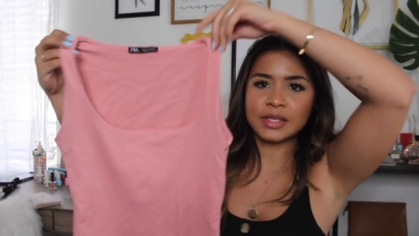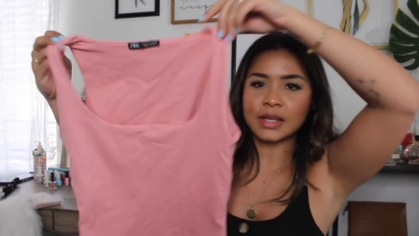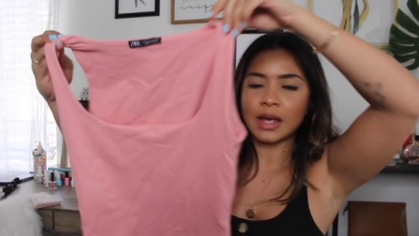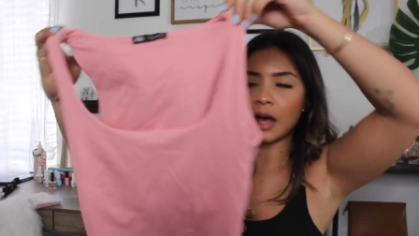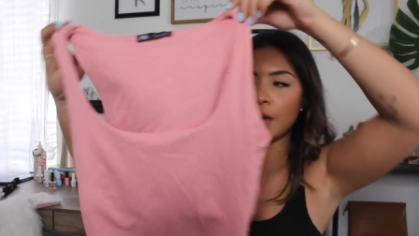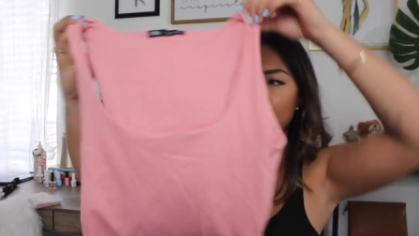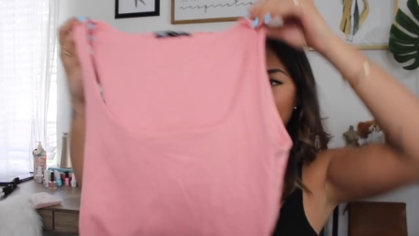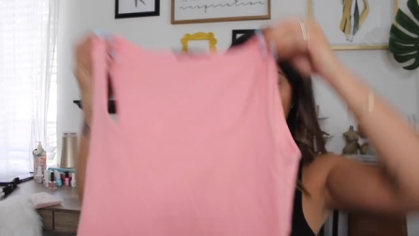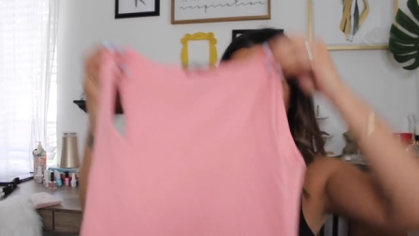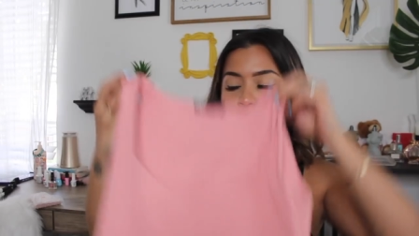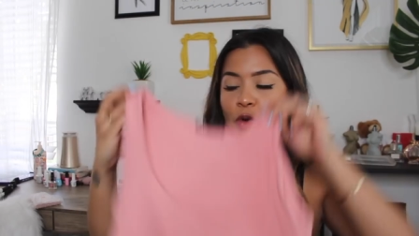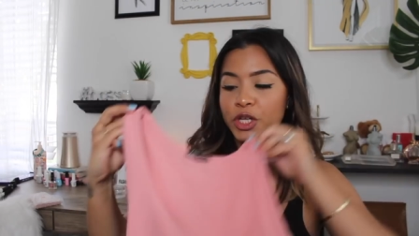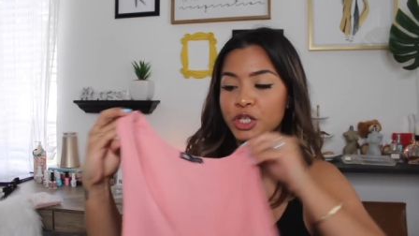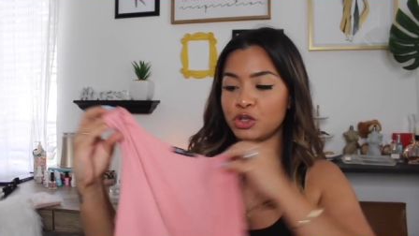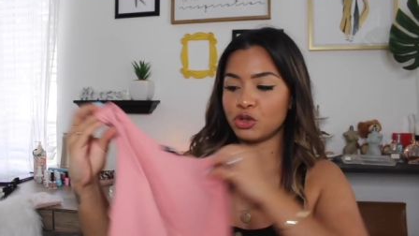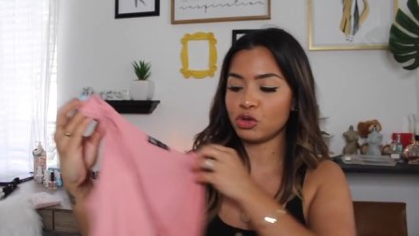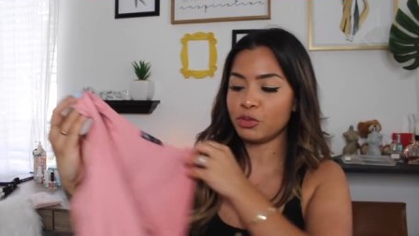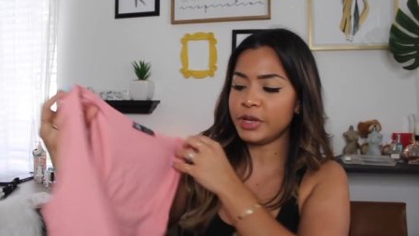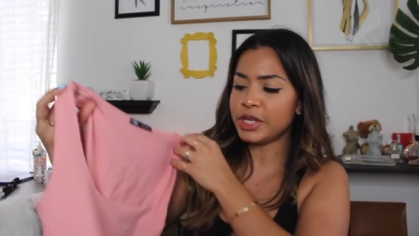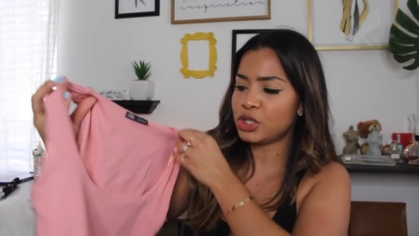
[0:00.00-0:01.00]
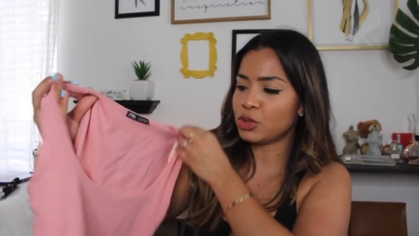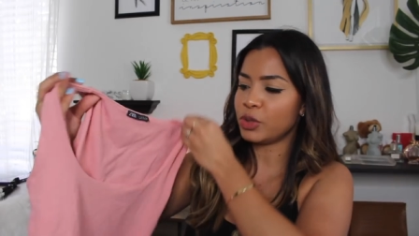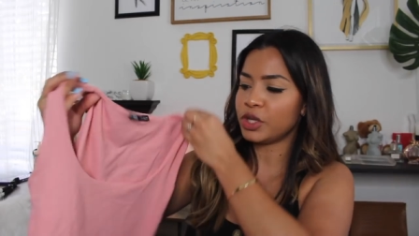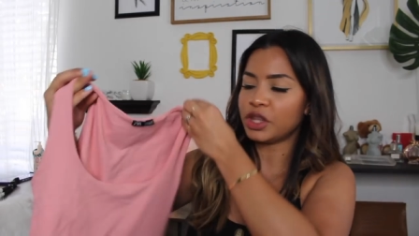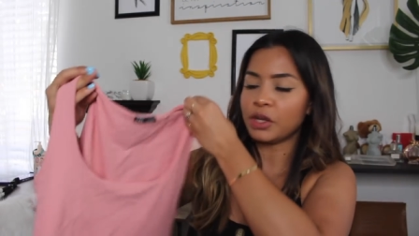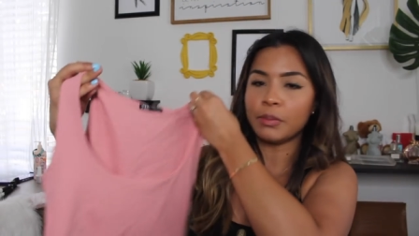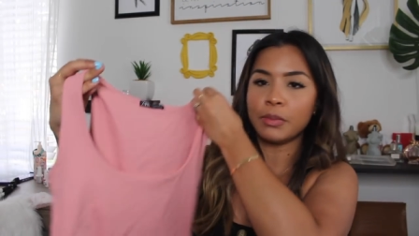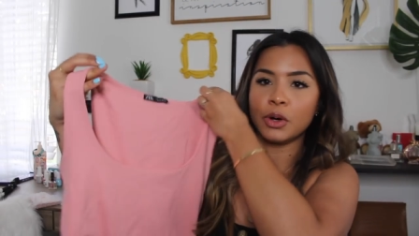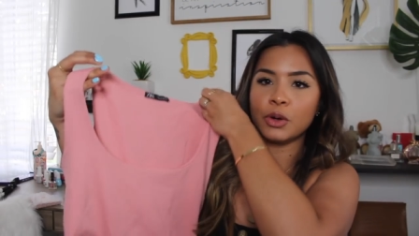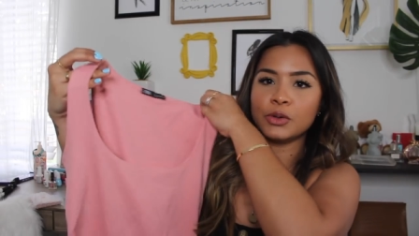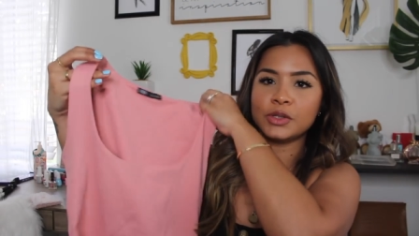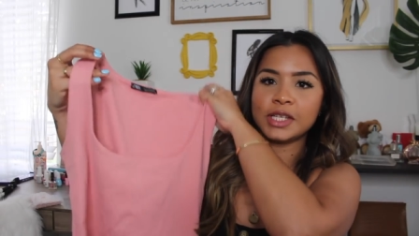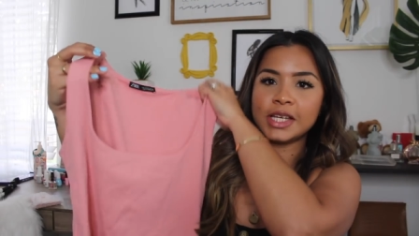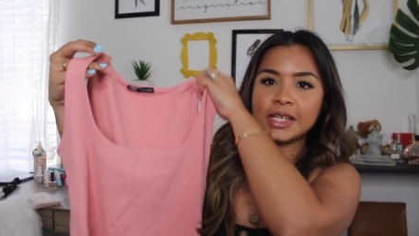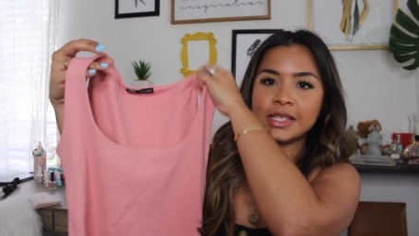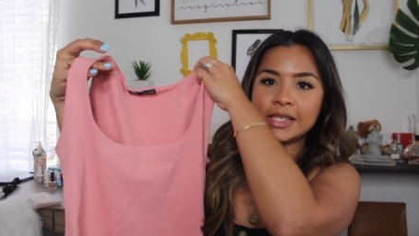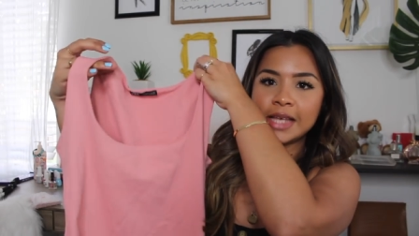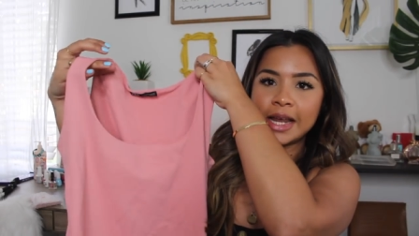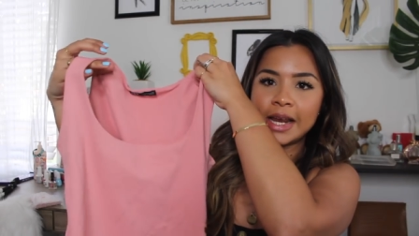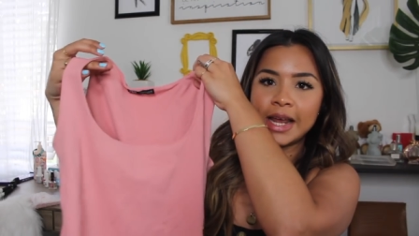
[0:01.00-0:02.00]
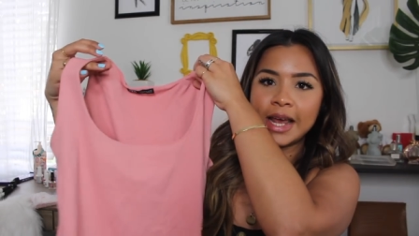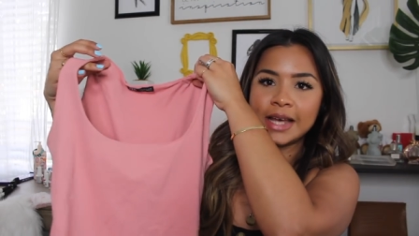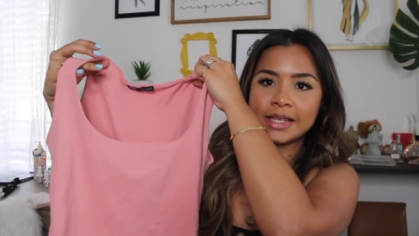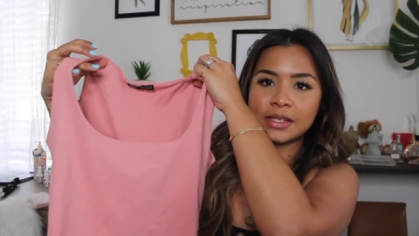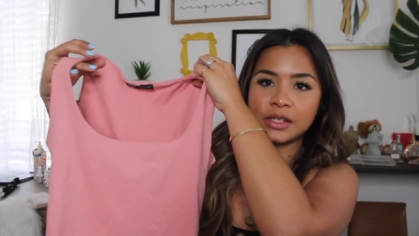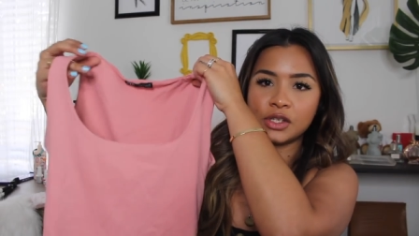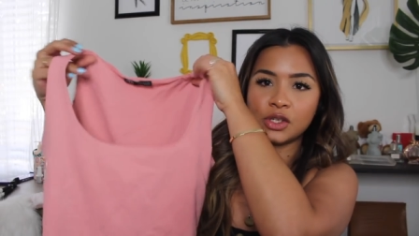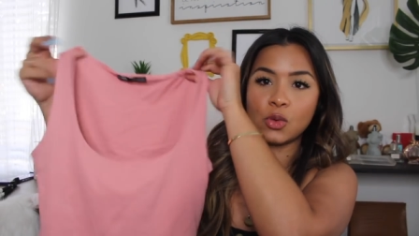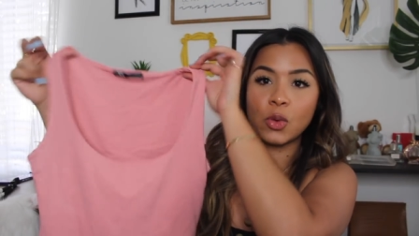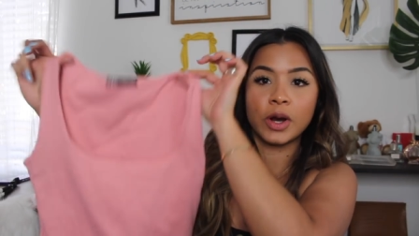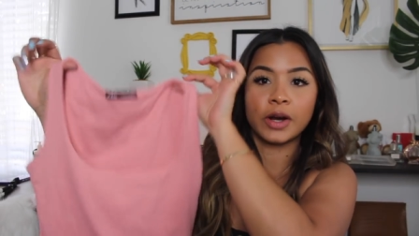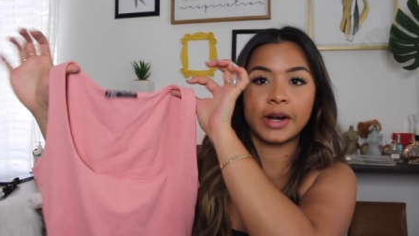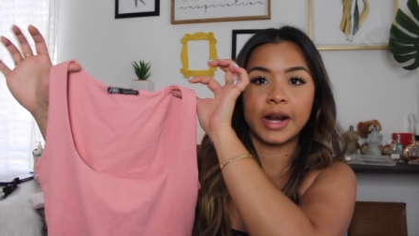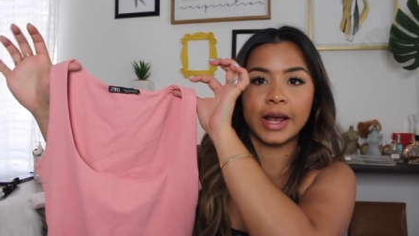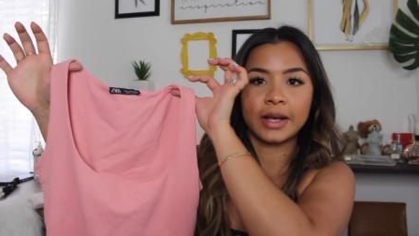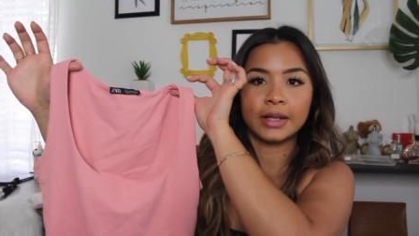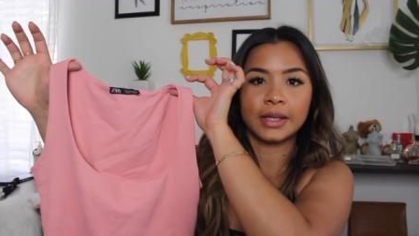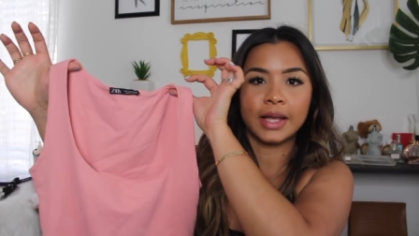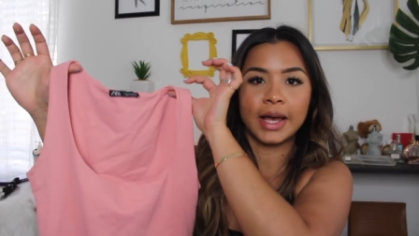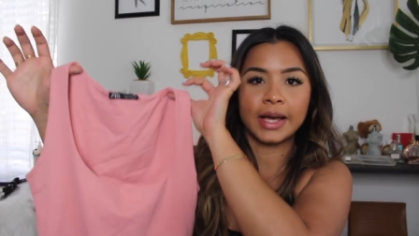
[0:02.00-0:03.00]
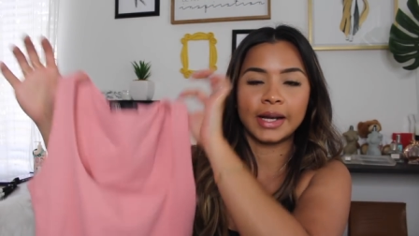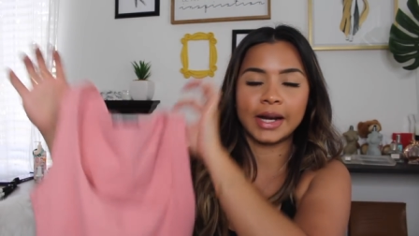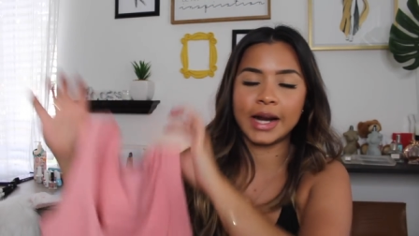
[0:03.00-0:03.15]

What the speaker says: this up, and what drew me to it the most is that it has a square neckline,